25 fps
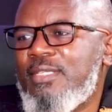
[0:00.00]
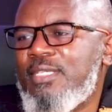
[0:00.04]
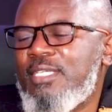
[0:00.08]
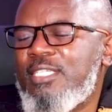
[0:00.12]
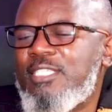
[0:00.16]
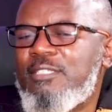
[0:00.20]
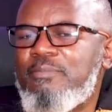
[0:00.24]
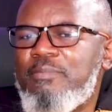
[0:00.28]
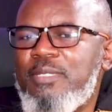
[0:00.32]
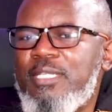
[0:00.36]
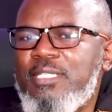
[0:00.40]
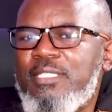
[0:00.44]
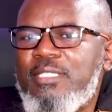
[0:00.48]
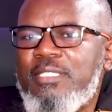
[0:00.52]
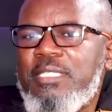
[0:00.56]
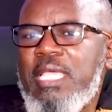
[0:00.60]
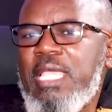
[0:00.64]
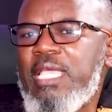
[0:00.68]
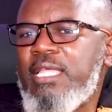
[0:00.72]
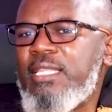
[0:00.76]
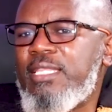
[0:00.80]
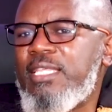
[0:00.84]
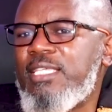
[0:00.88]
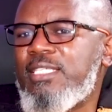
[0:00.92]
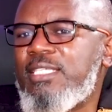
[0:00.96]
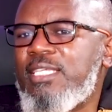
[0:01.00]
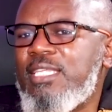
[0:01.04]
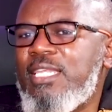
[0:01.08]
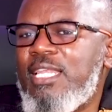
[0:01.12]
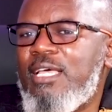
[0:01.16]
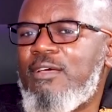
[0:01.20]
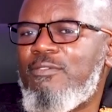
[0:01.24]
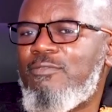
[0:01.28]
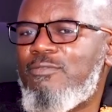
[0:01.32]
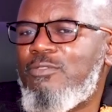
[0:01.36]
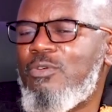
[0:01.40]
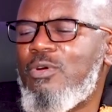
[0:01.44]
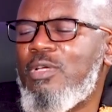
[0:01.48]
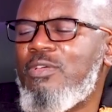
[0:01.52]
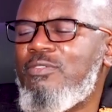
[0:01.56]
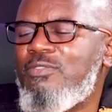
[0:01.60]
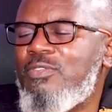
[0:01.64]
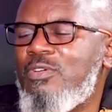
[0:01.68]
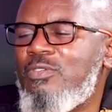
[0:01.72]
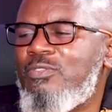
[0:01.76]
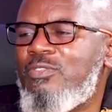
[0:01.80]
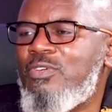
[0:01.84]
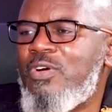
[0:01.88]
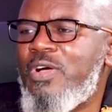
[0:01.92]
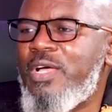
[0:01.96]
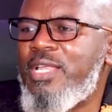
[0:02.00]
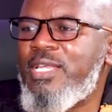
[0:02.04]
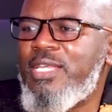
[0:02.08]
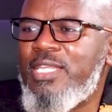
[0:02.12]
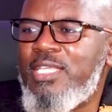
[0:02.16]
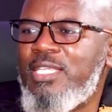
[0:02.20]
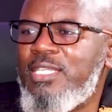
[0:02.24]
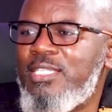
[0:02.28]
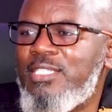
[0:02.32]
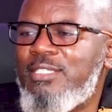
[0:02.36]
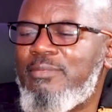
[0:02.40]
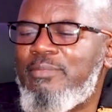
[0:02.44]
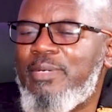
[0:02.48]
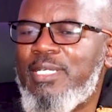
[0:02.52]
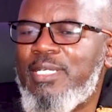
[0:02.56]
It's been said there's enough for every of our needs, but